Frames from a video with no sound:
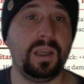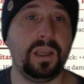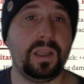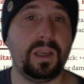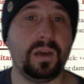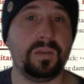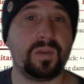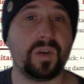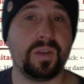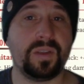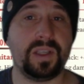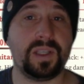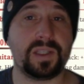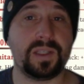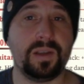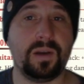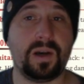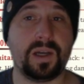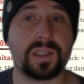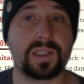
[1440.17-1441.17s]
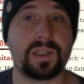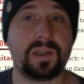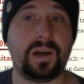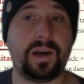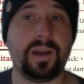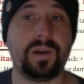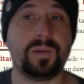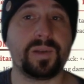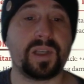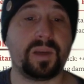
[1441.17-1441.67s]
I've got these nice
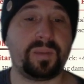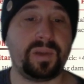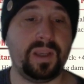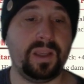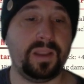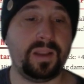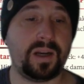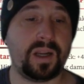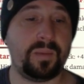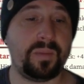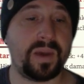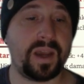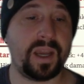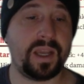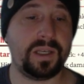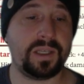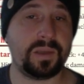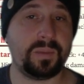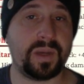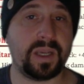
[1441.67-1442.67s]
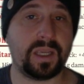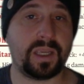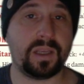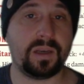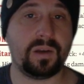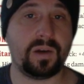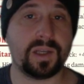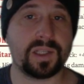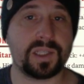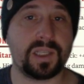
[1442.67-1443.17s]
titles up here that I made to make
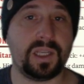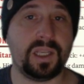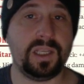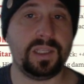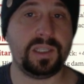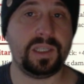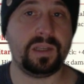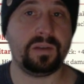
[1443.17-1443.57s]
it nice and easy